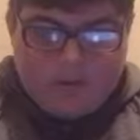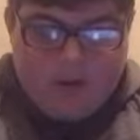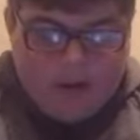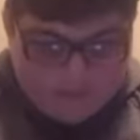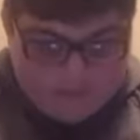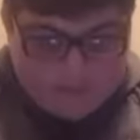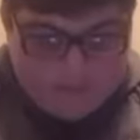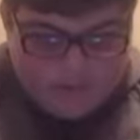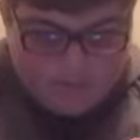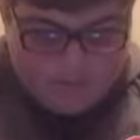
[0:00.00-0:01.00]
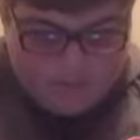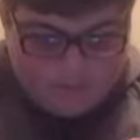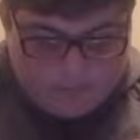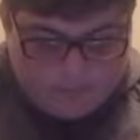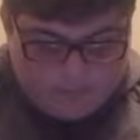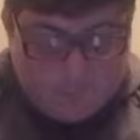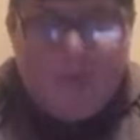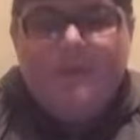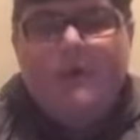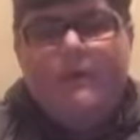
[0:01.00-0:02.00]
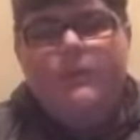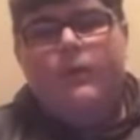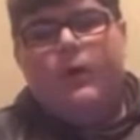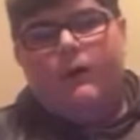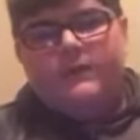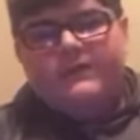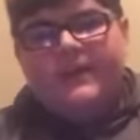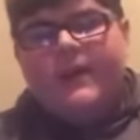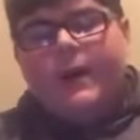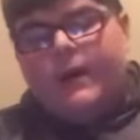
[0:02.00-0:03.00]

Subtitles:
I was going to go to it when it was in Birmingham, obviously.